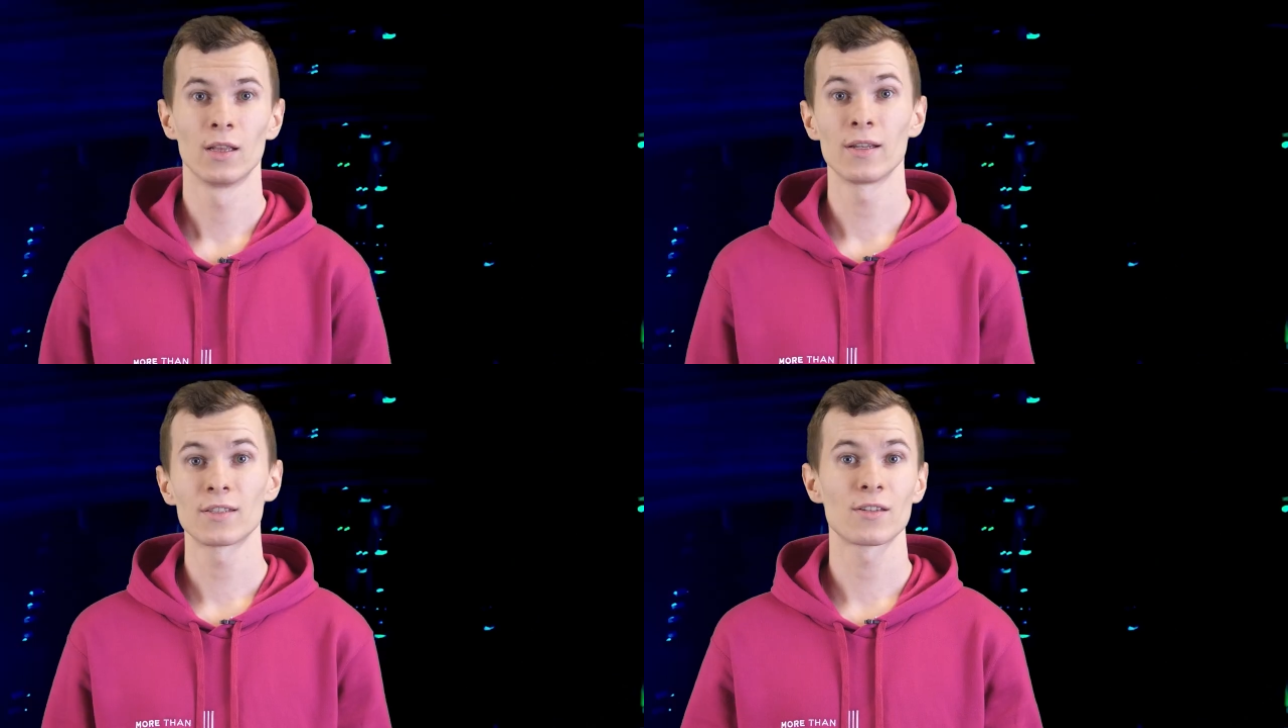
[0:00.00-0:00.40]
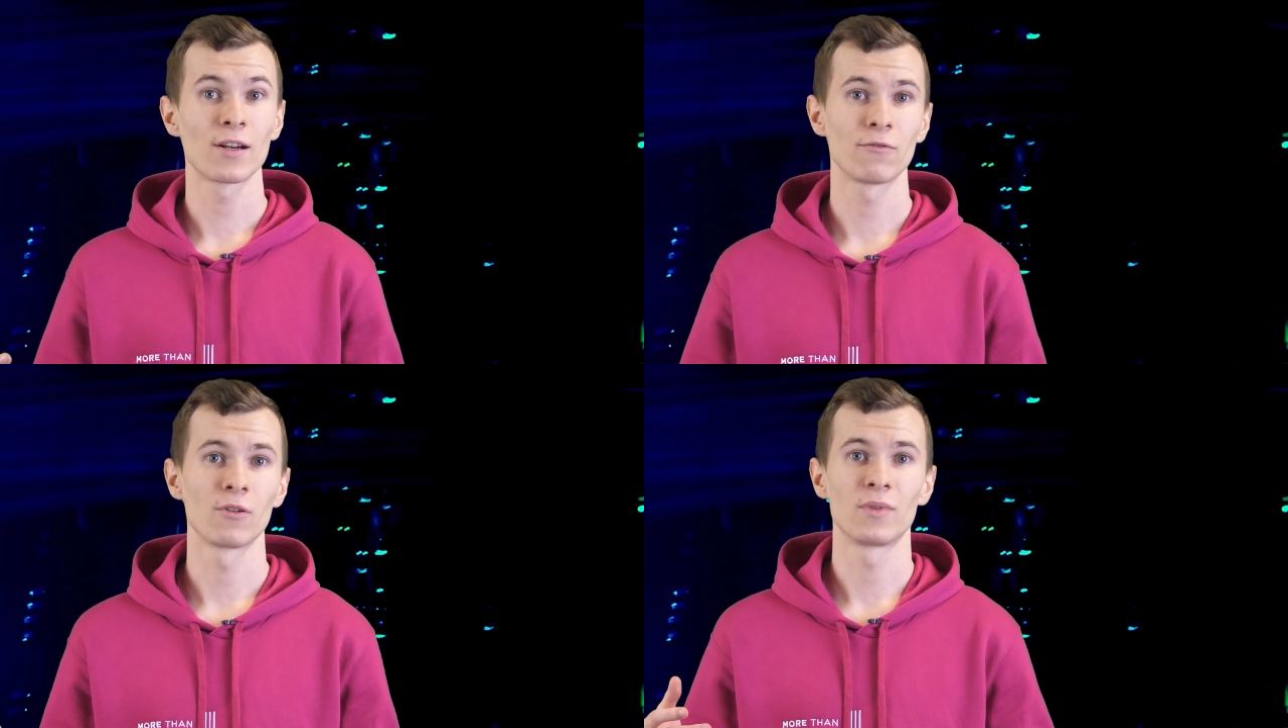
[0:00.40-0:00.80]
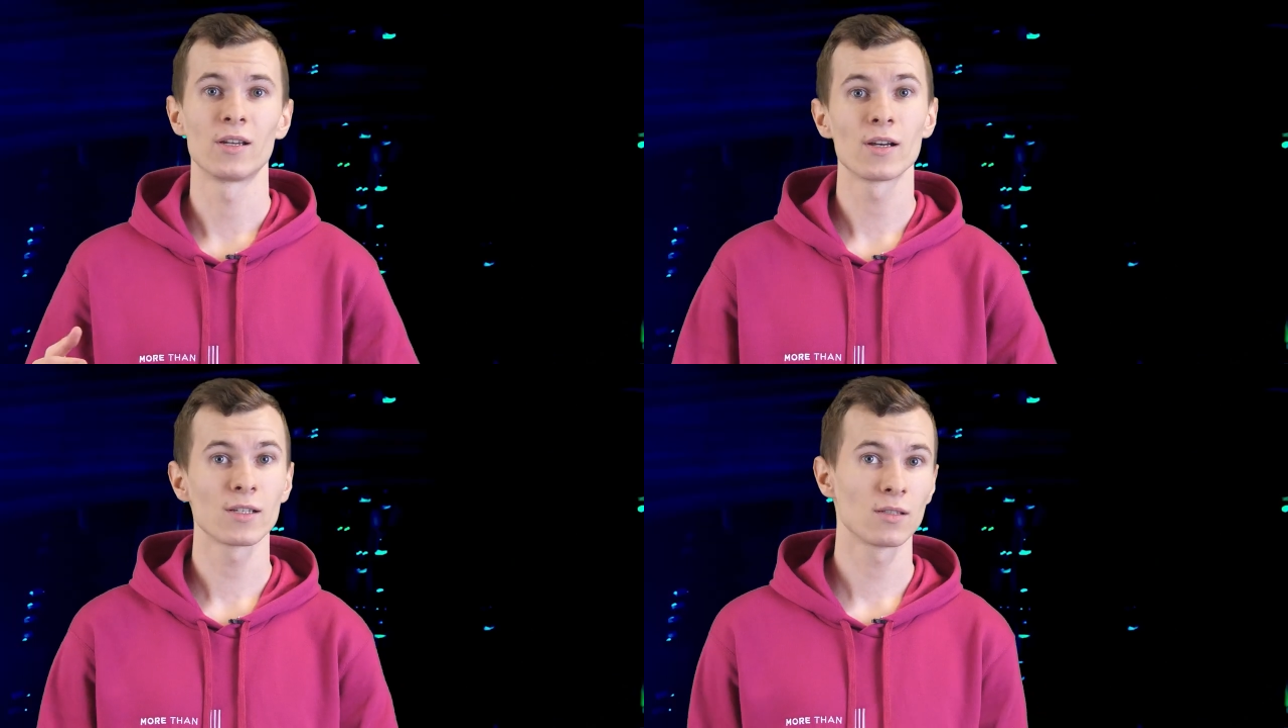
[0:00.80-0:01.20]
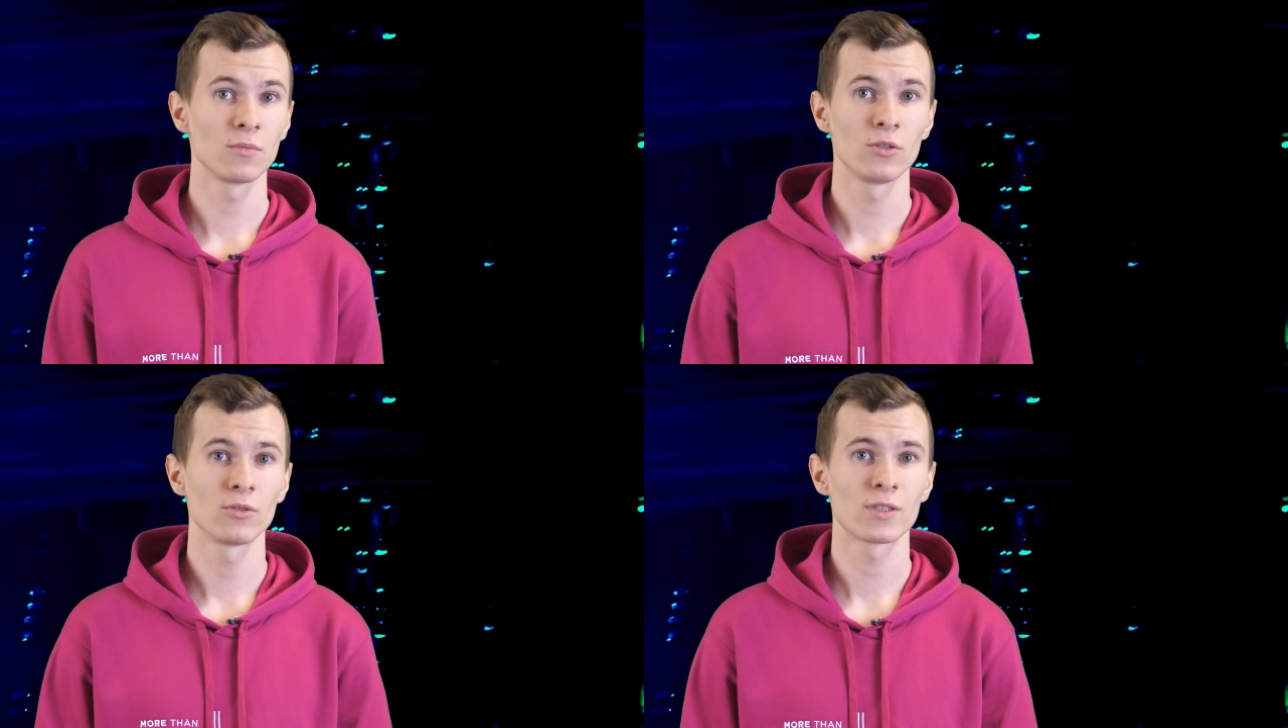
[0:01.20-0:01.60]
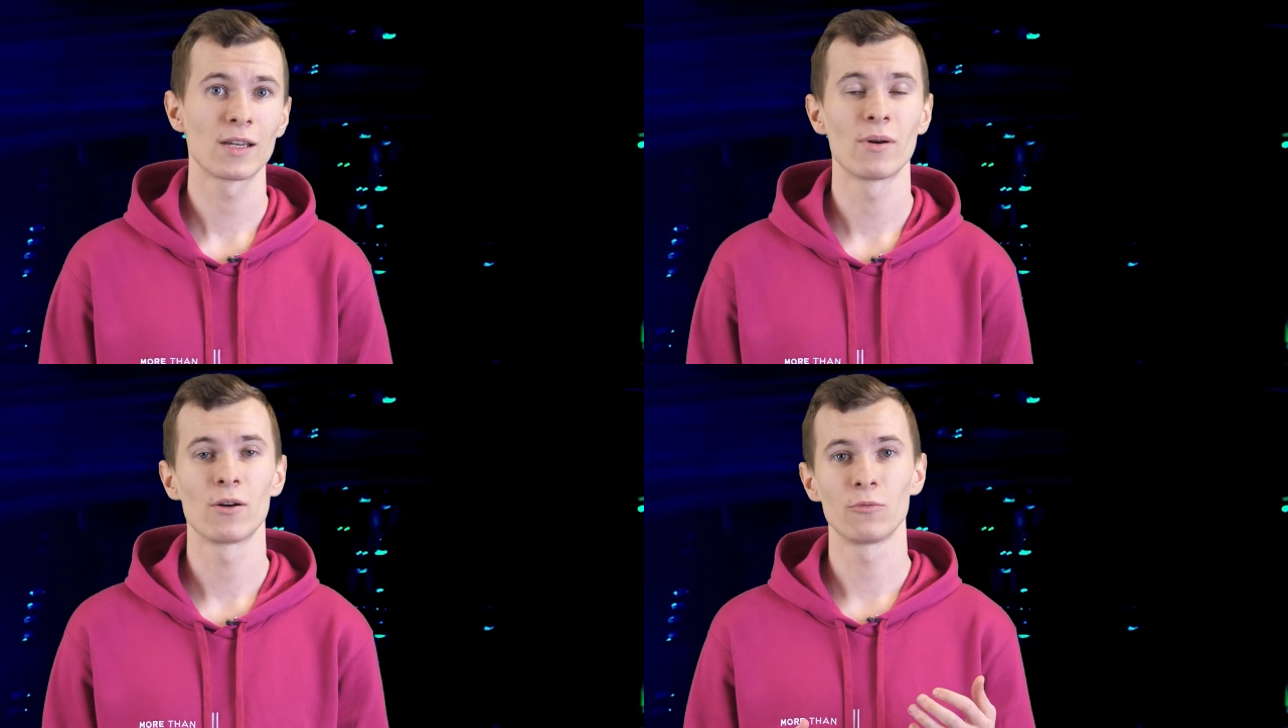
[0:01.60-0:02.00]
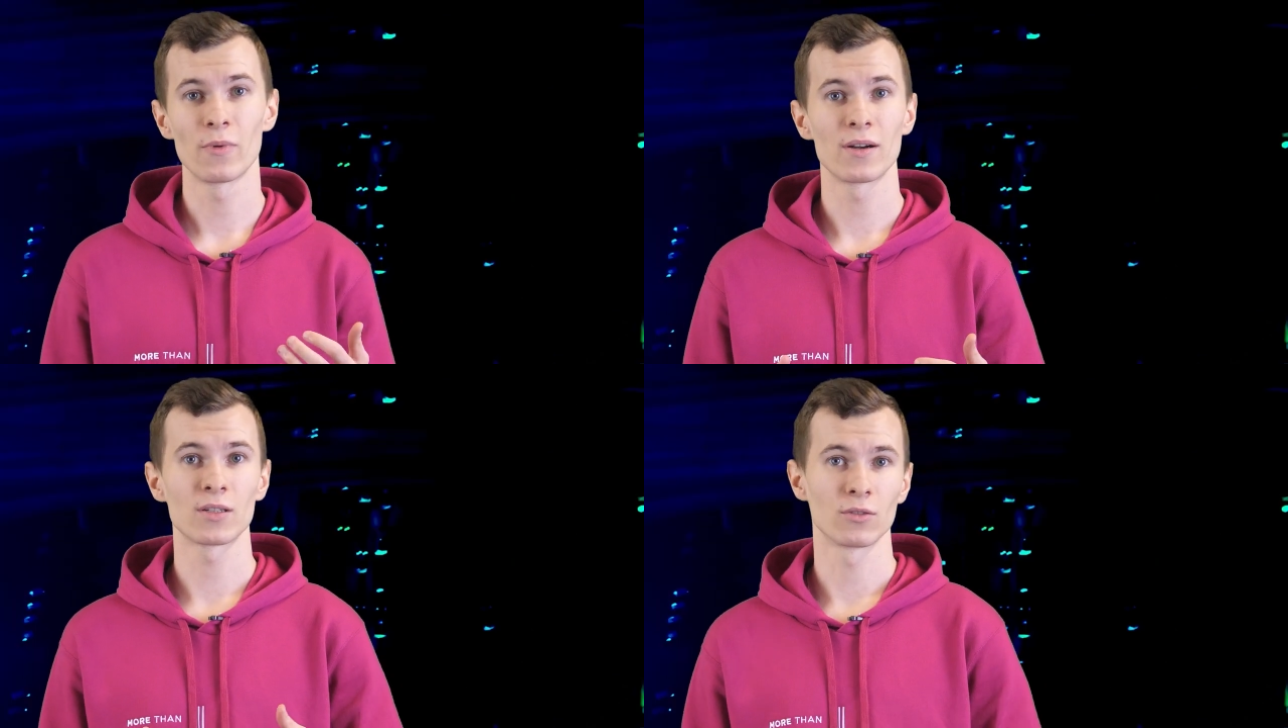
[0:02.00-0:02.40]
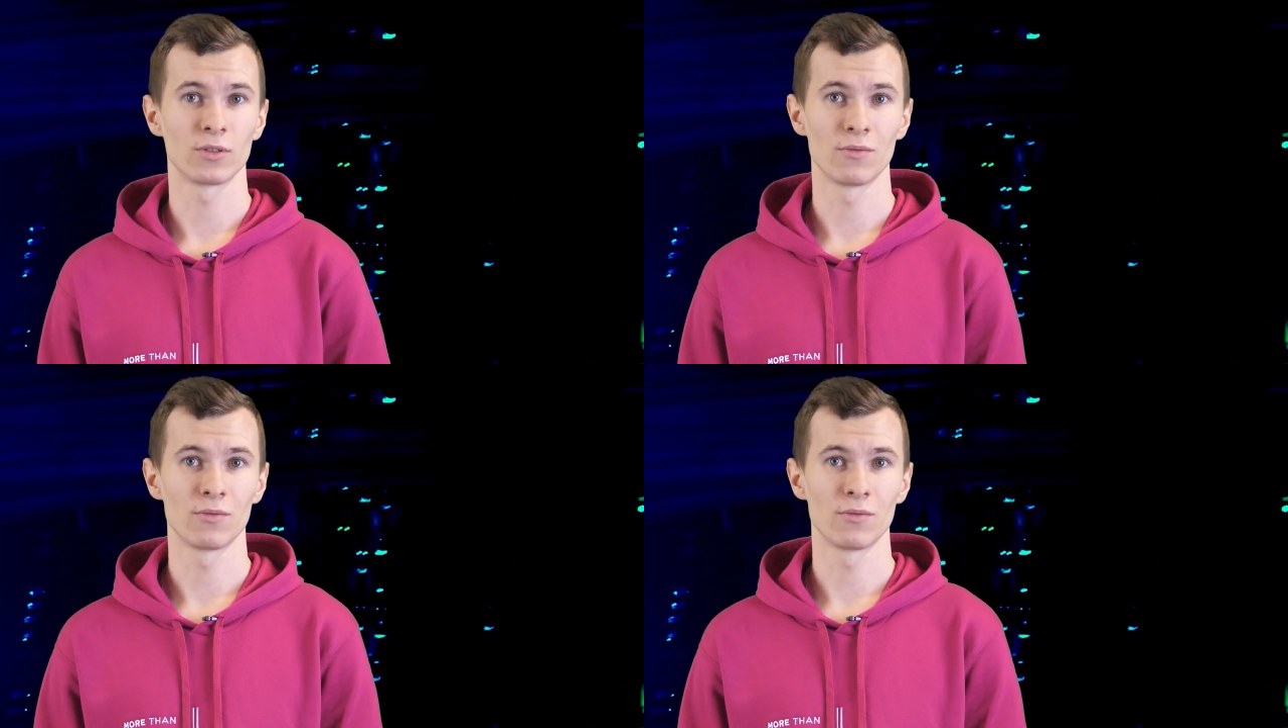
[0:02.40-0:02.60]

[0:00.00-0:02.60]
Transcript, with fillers: Let's start from the awesome news about very soon